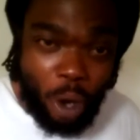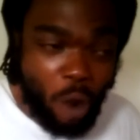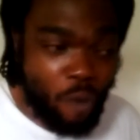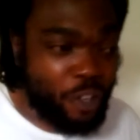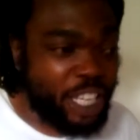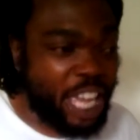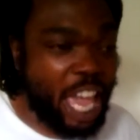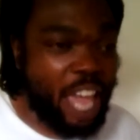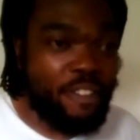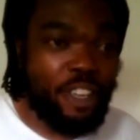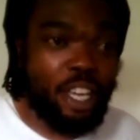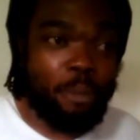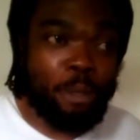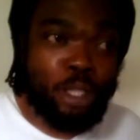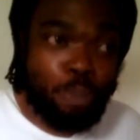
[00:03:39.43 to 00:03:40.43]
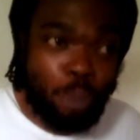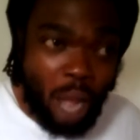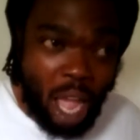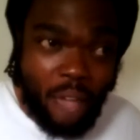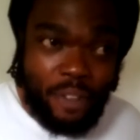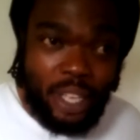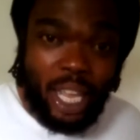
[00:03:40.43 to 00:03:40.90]
over and gave him his
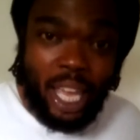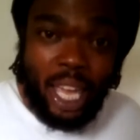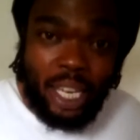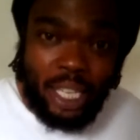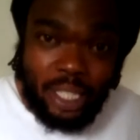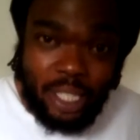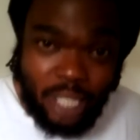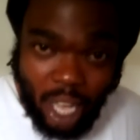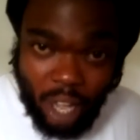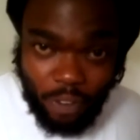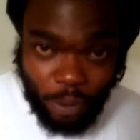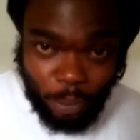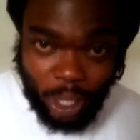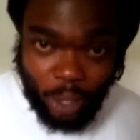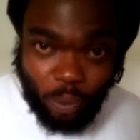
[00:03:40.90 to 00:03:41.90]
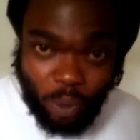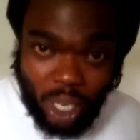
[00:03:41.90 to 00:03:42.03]
private and his government.